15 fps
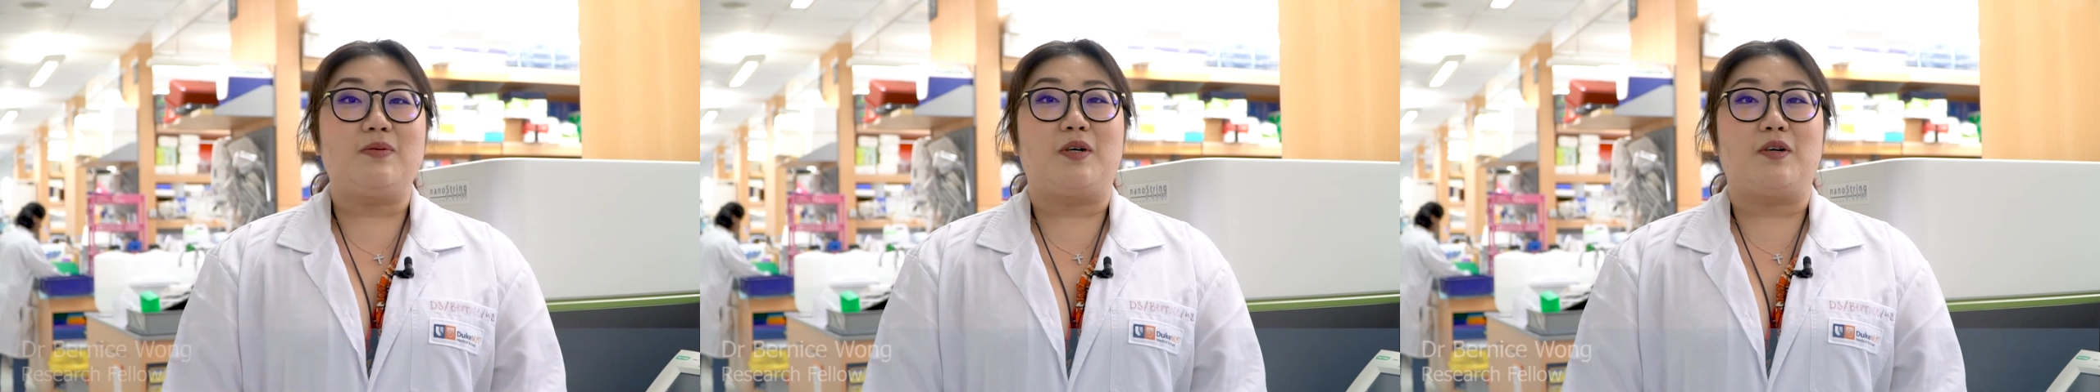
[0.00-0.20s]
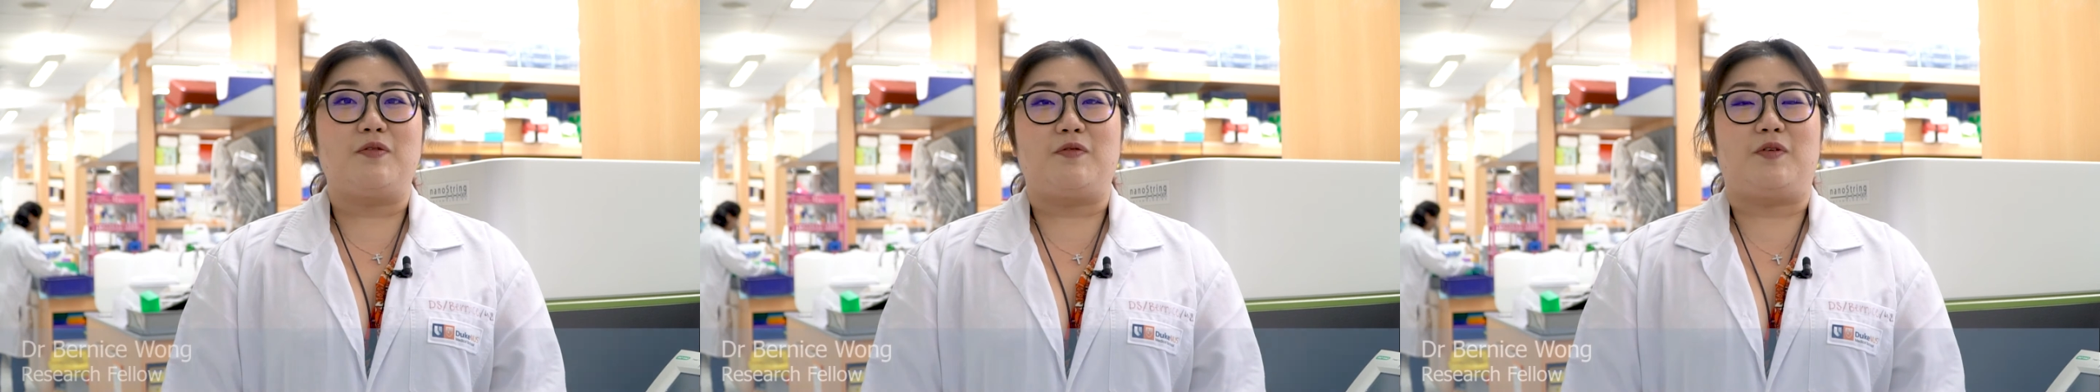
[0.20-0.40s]

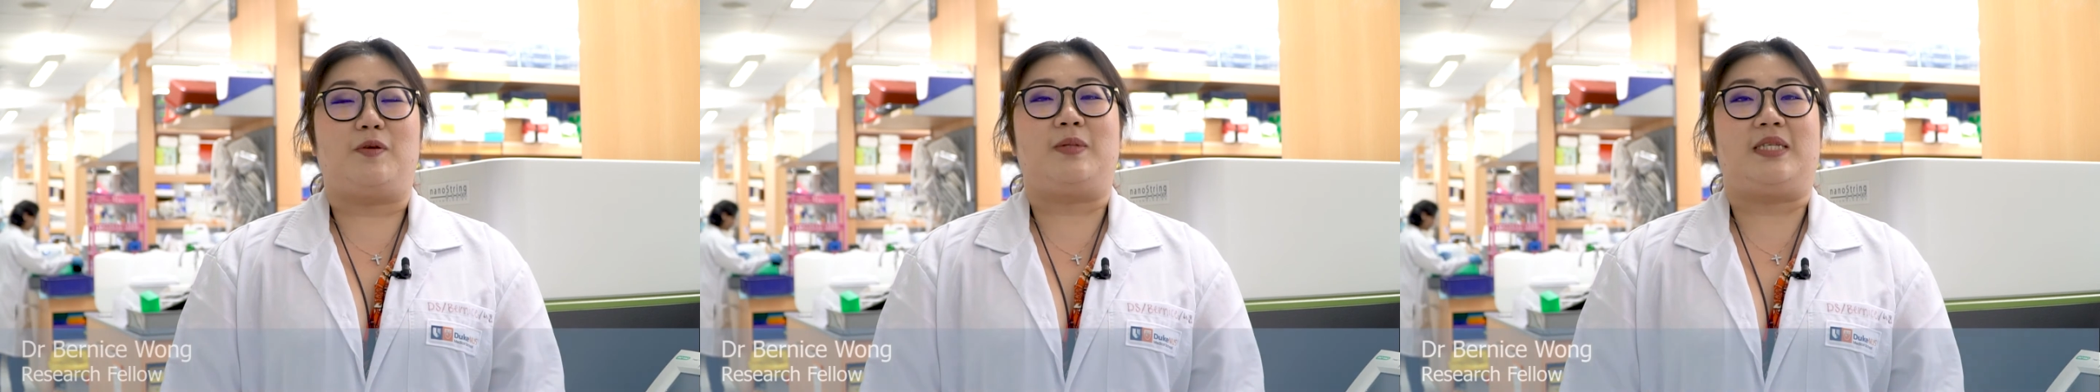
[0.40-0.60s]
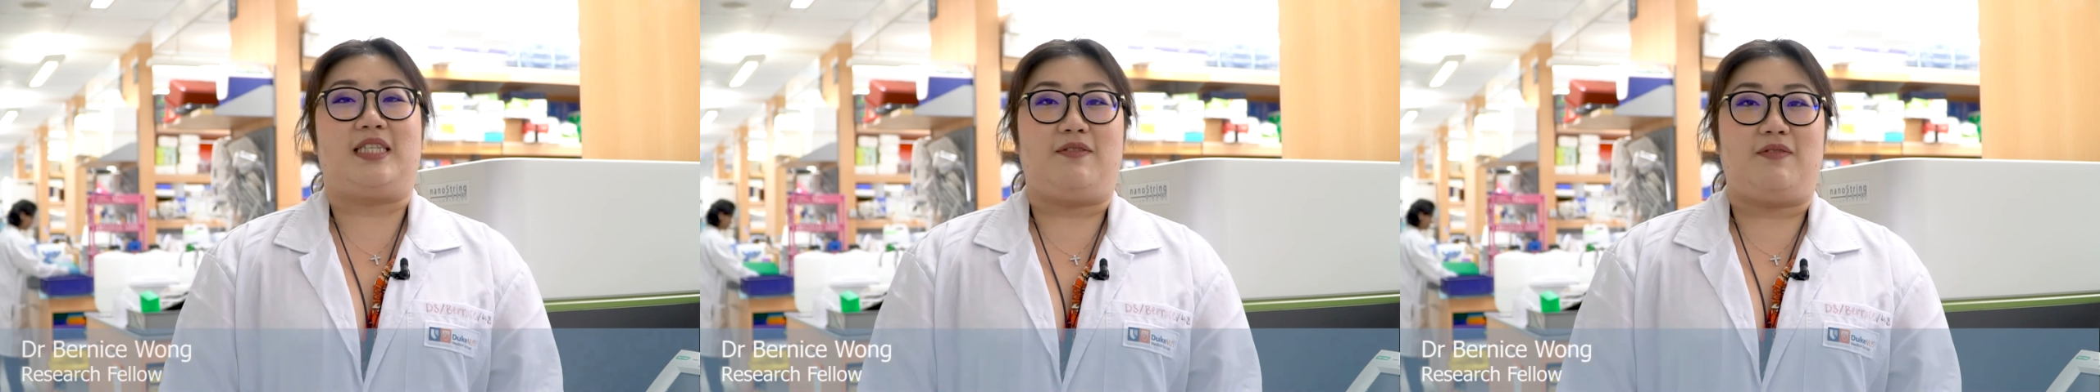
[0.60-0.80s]
Wong
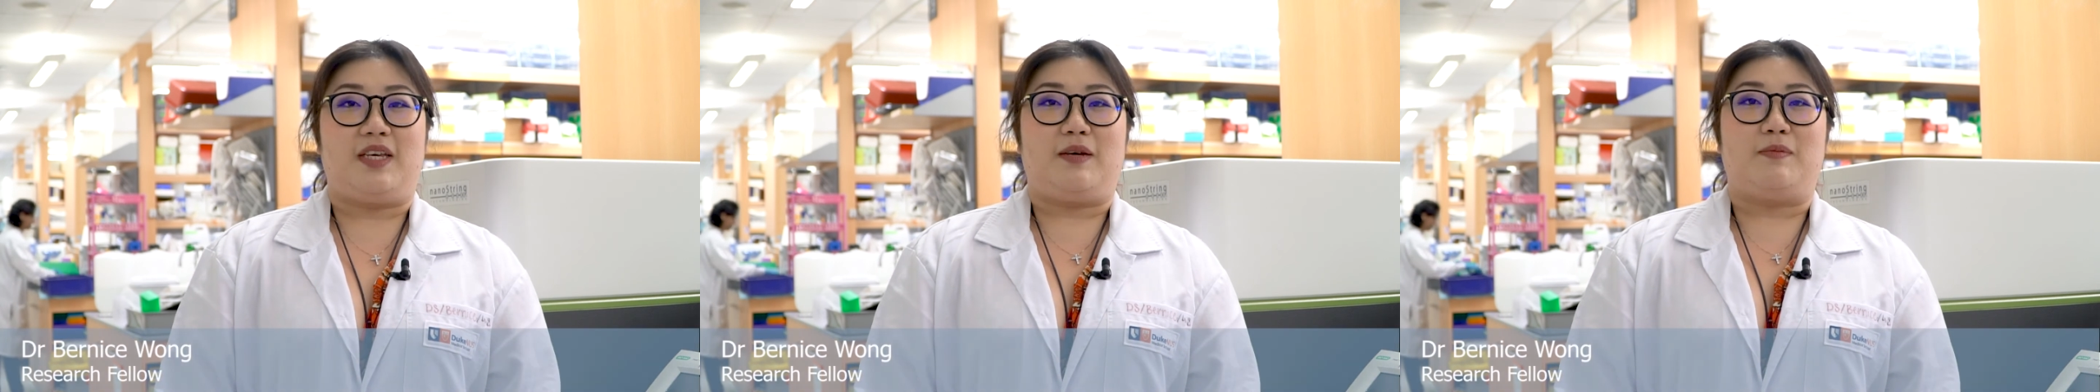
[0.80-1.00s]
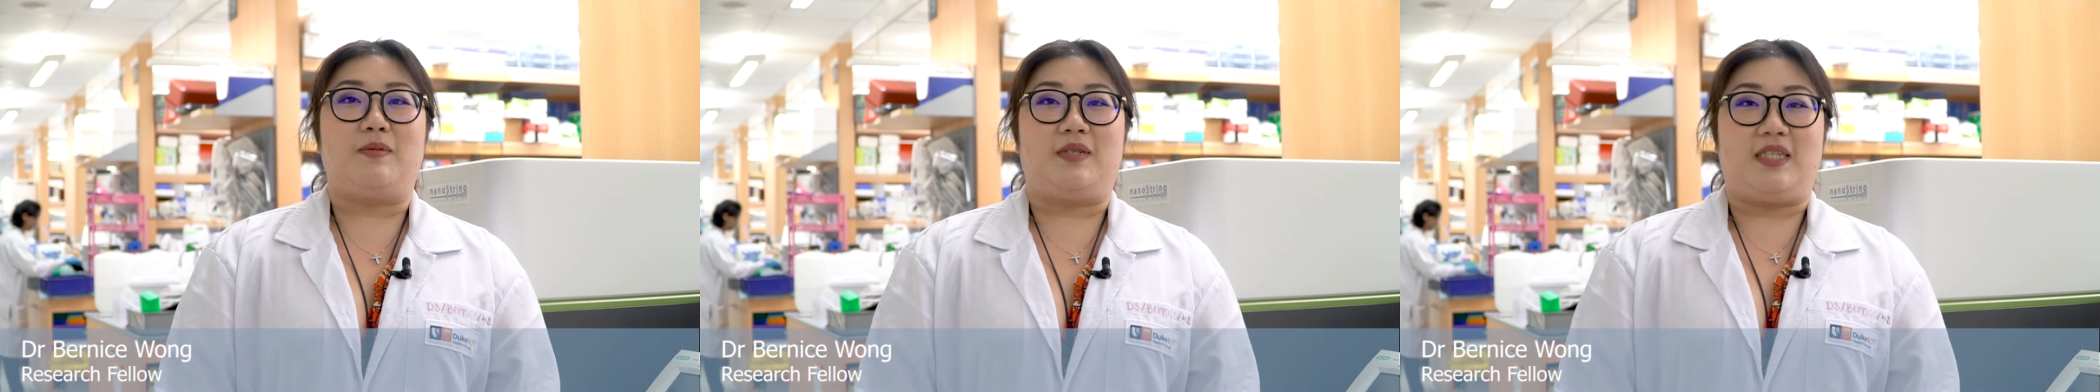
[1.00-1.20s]
from
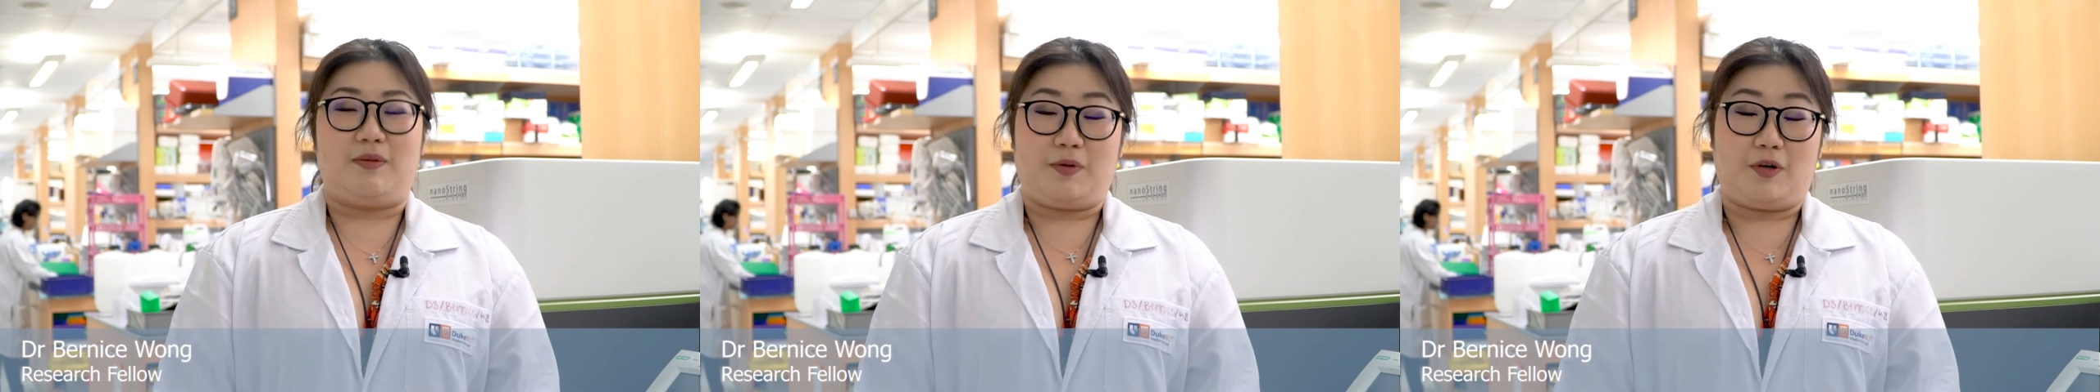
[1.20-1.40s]
CVMD